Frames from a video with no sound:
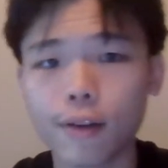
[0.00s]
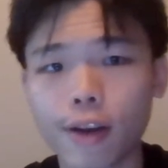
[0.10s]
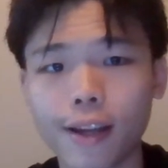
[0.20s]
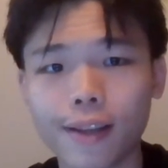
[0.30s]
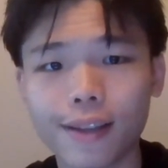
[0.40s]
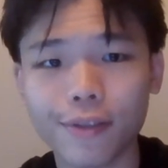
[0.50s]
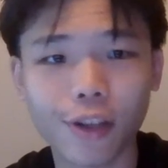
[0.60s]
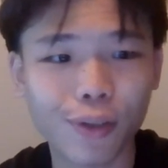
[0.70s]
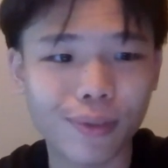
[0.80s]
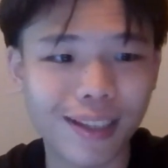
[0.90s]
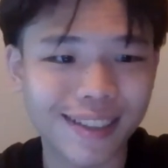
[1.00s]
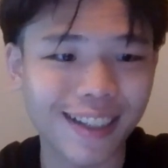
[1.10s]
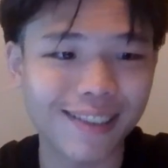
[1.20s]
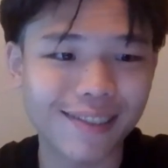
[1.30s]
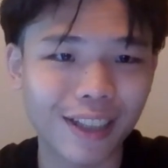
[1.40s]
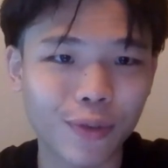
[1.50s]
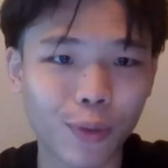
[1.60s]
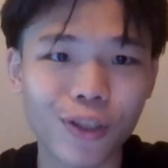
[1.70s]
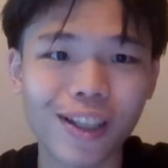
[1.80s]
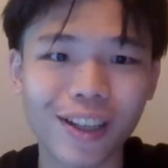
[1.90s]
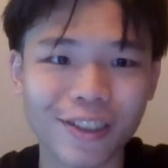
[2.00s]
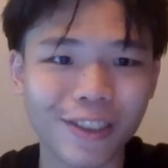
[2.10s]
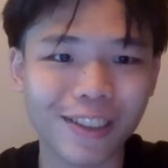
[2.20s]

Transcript: Right, if not, that's it. Thanks for watching. I'll see you in the